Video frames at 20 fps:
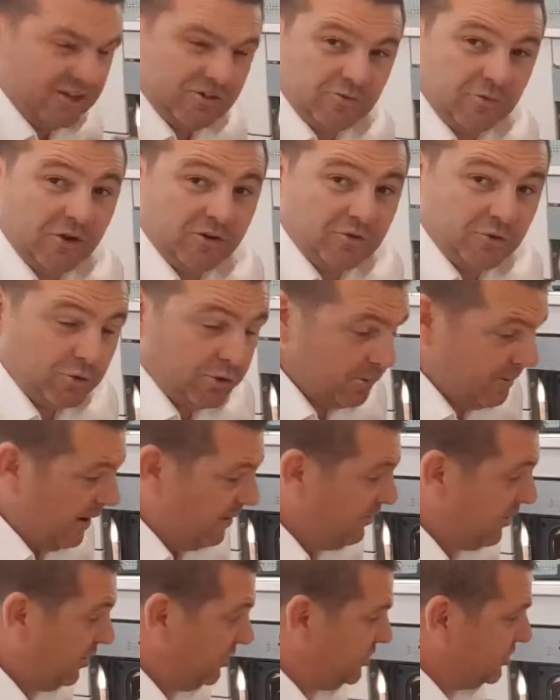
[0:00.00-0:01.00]
that's why I talk
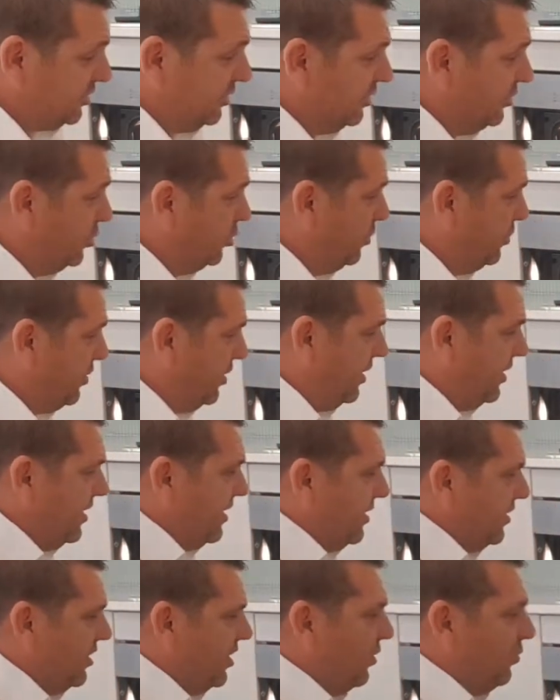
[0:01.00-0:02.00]
about roast a little
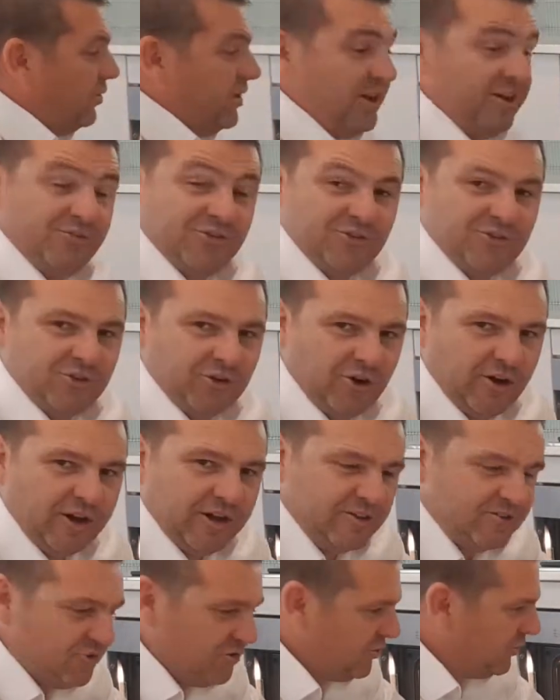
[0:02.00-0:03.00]
bit. You know, we even tried to